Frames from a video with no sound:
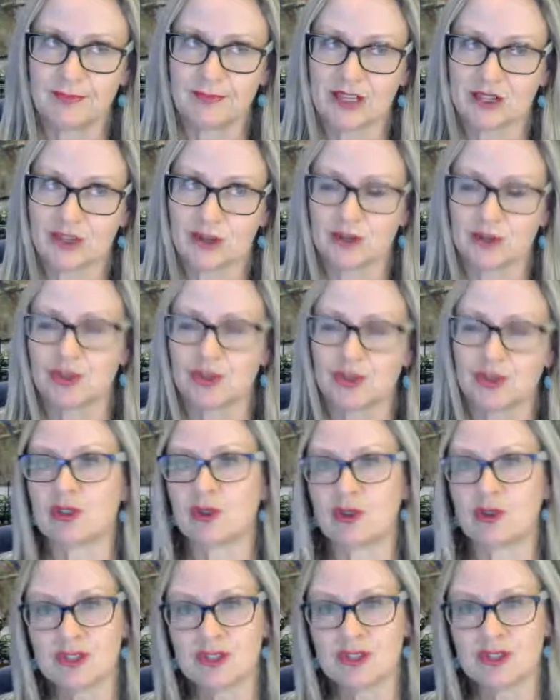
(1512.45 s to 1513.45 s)
exclusion
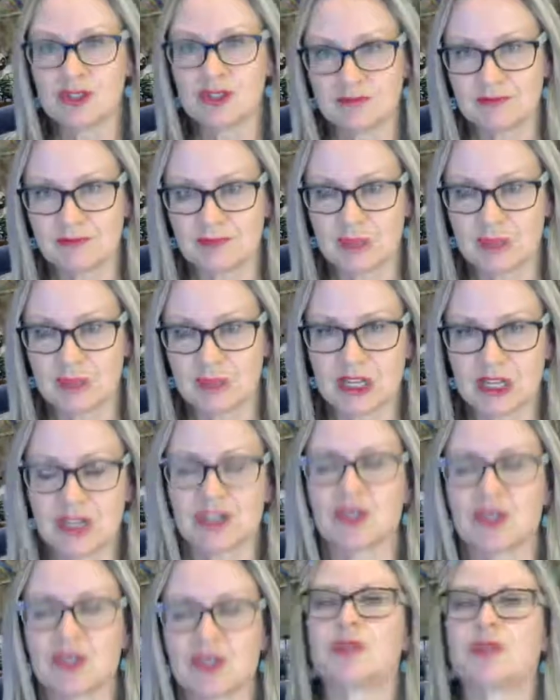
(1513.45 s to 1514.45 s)
clause,
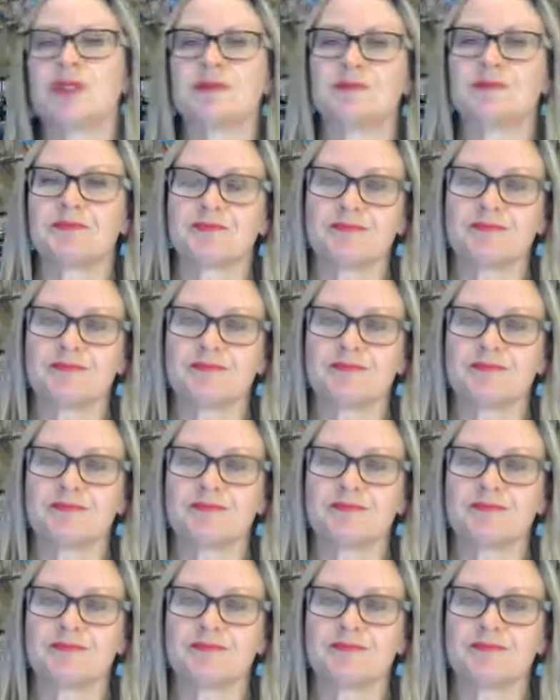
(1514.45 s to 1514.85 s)
limitation clause,